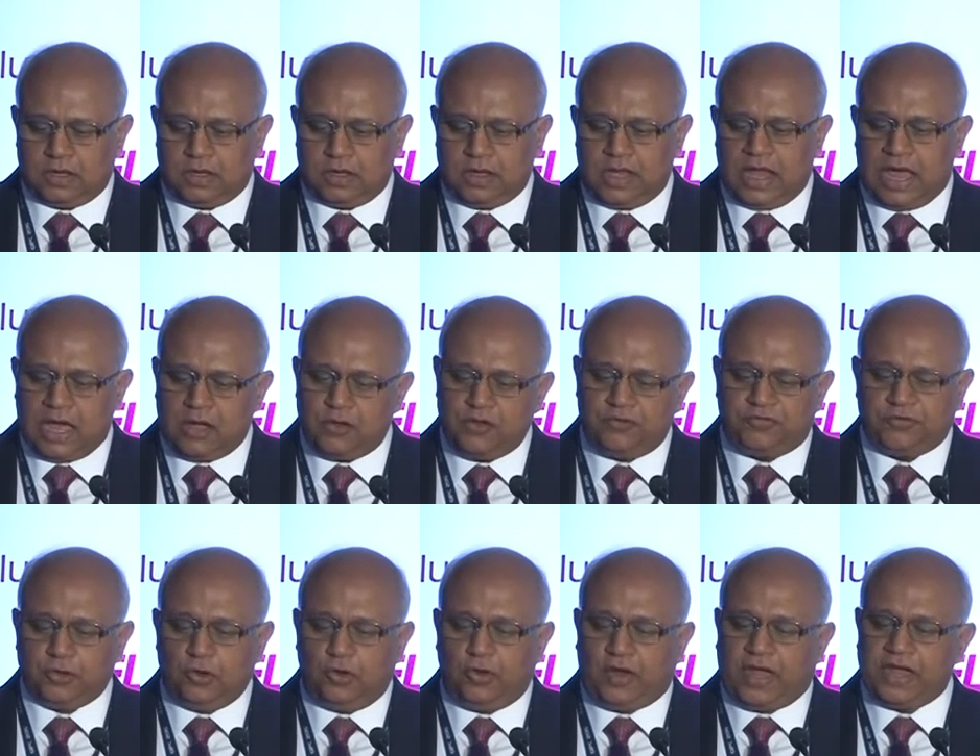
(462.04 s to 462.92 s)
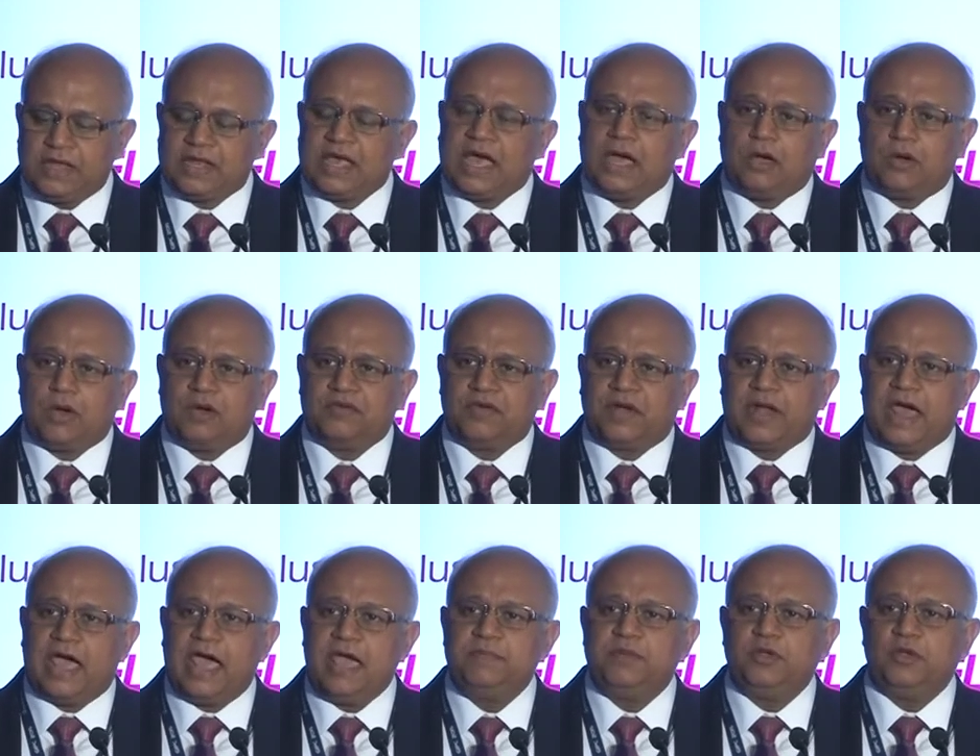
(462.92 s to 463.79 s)
Now, if you look at how our
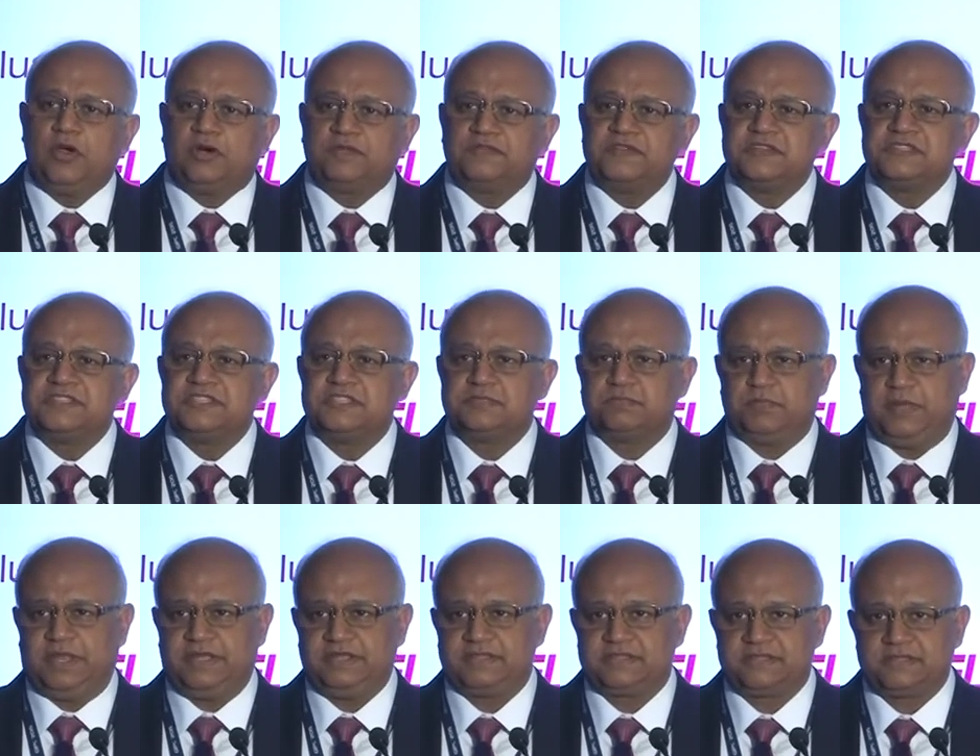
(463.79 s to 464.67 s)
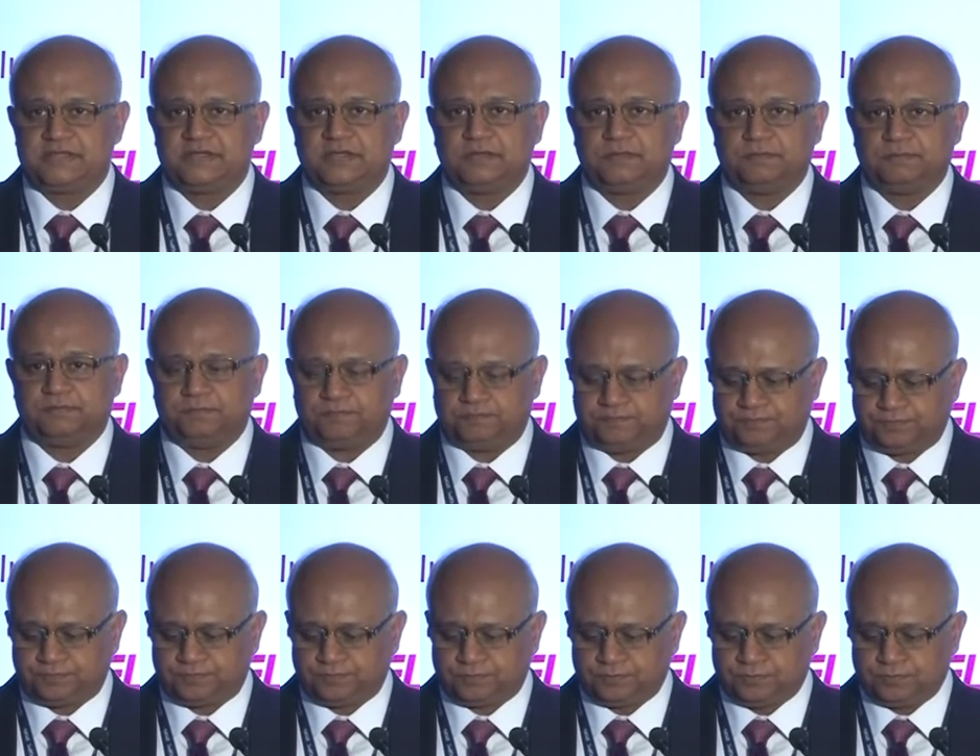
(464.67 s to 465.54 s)
IP office is placed,
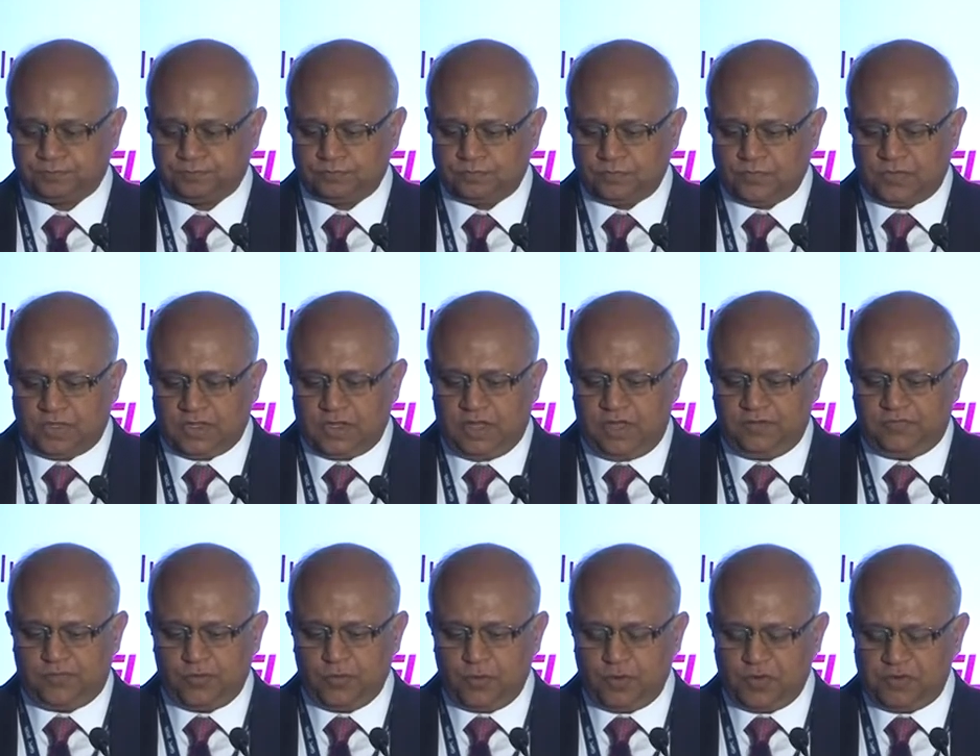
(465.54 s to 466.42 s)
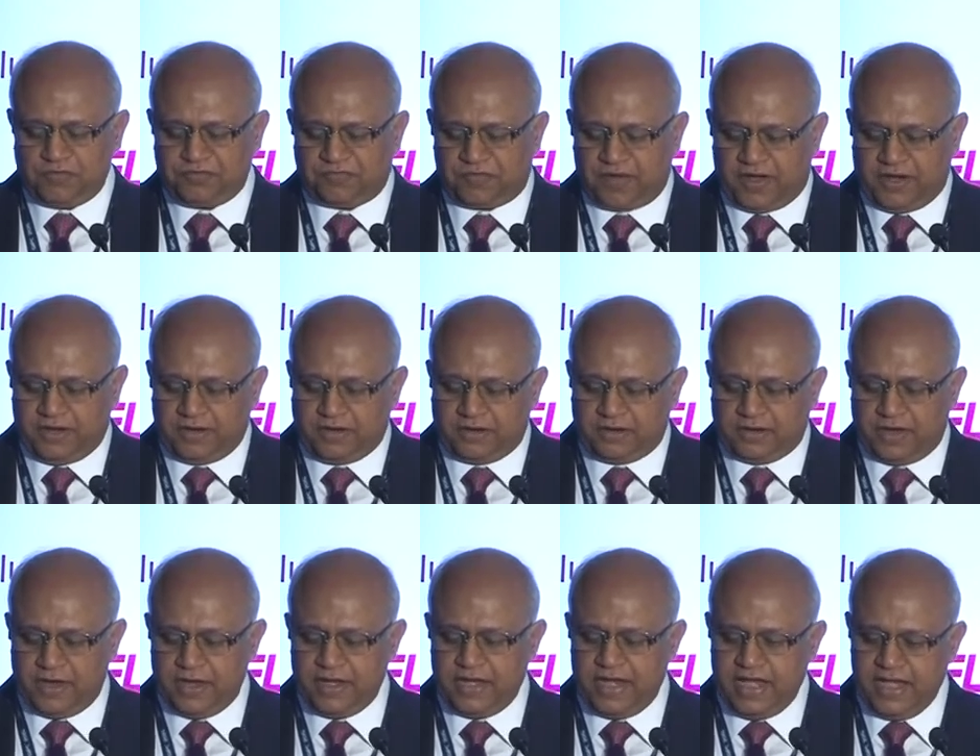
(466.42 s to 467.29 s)
if you will find
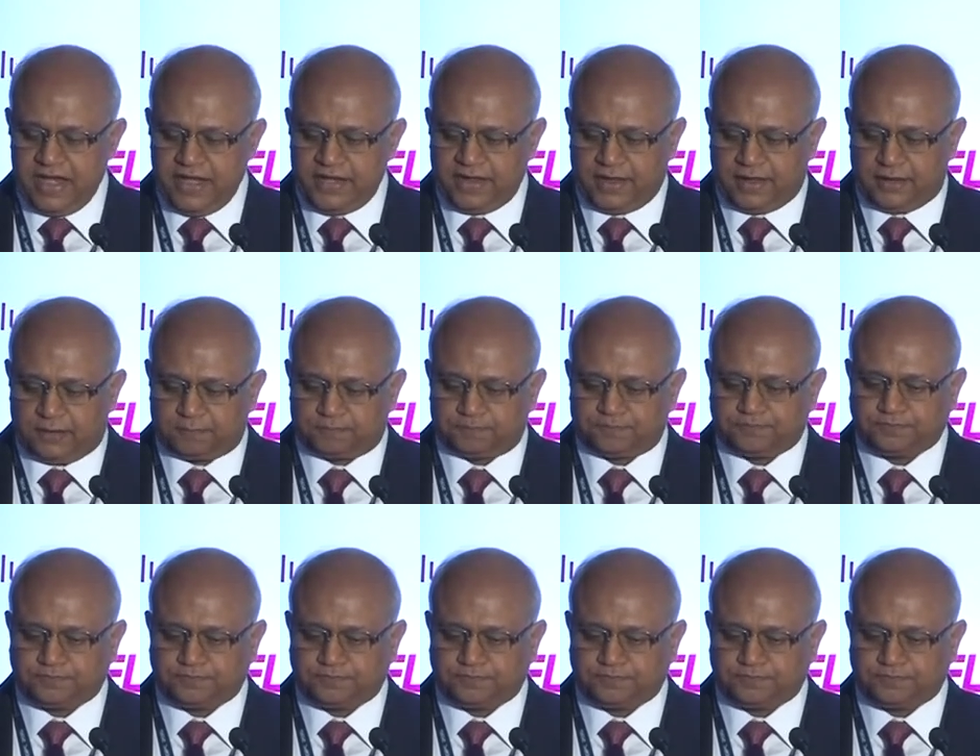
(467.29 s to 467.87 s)
in India,